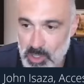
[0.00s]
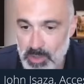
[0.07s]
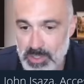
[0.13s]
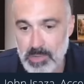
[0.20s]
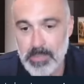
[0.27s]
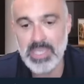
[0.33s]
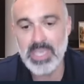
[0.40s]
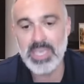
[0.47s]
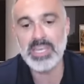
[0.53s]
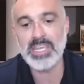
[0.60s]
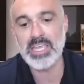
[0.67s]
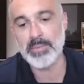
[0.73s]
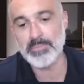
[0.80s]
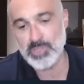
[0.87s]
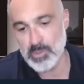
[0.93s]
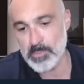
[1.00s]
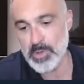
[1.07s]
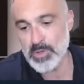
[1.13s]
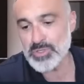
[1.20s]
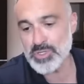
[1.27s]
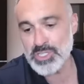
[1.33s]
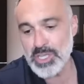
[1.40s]
beginning, I'm supposed to tell
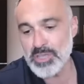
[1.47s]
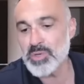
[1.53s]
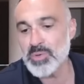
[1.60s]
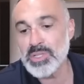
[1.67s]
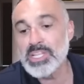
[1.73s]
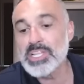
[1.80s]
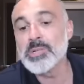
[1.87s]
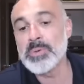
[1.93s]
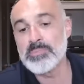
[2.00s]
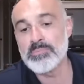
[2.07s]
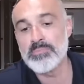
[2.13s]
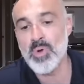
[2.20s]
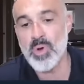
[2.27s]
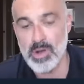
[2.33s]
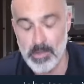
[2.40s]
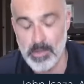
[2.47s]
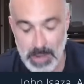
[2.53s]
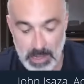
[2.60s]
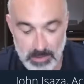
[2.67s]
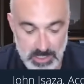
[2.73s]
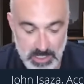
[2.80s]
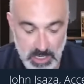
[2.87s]
you a little bit more about
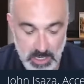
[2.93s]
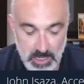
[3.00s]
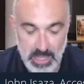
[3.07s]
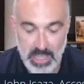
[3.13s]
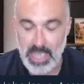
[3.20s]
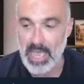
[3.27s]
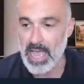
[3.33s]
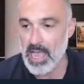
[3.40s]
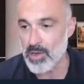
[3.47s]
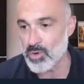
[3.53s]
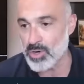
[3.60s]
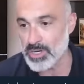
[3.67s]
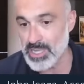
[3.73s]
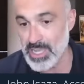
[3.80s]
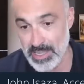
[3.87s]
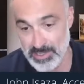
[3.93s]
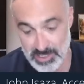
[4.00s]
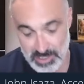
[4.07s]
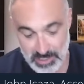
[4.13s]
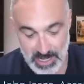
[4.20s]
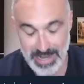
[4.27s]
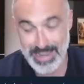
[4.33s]
our guest today,
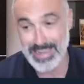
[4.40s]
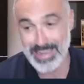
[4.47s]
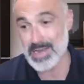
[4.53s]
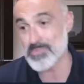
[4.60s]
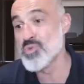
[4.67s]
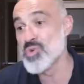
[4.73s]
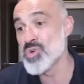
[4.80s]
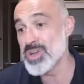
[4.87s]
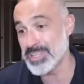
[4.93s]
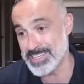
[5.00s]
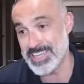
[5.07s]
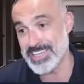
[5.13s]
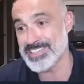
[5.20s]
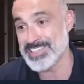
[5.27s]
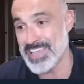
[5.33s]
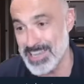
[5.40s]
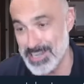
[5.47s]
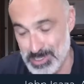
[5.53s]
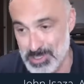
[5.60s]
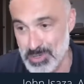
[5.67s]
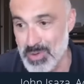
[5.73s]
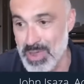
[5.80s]
and I'm really excited to
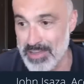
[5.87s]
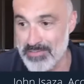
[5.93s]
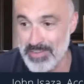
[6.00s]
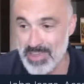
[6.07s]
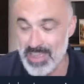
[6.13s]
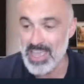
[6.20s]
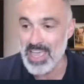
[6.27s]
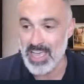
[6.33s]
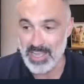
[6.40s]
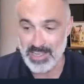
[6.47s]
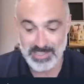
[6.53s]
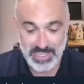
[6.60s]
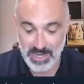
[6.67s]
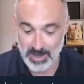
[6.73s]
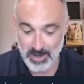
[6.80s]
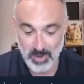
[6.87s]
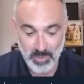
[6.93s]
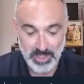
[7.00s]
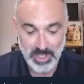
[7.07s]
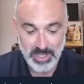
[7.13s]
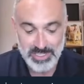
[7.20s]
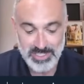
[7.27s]
have Daryl with us
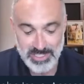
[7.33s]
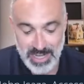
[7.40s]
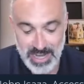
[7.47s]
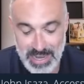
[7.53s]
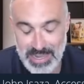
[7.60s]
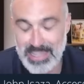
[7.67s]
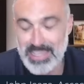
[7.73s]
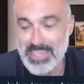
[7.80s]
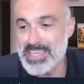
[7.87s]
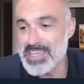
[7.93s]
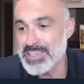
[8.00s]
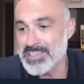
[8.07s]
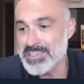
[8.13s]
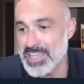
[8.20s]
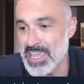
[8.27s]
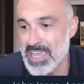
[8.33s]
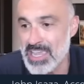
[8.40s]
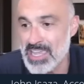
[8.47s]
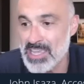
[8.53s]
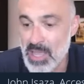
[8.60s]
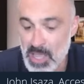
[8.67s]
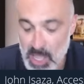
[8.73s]
today. He is the
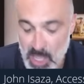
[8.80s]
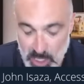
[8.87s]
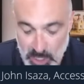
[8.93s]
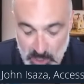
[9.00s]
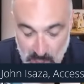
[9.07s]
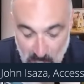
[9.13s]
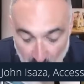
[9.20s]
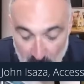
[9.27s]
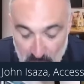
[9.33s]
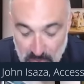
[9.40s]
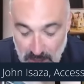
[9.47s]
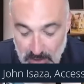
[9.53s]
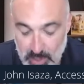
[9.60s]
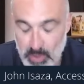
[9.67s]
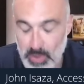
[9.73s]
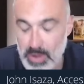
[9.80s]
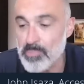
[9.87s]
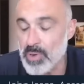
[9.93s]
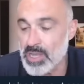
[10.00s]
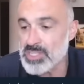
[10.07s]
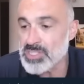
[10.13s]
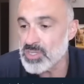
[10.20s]
co-founder and president
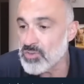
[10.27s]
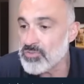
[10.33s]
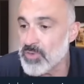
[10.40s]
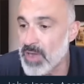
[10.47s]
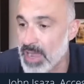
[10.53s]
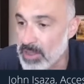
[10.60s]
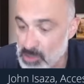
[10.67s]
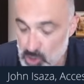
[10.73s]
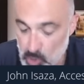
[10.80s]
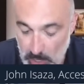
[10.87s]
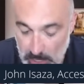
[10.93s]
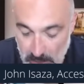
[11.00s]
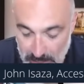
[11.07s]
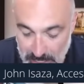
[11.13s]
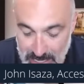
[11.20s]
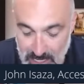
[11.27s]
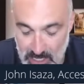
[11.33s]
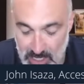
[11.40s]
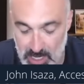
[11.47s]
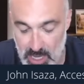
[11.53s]
of FileTrail Inc.,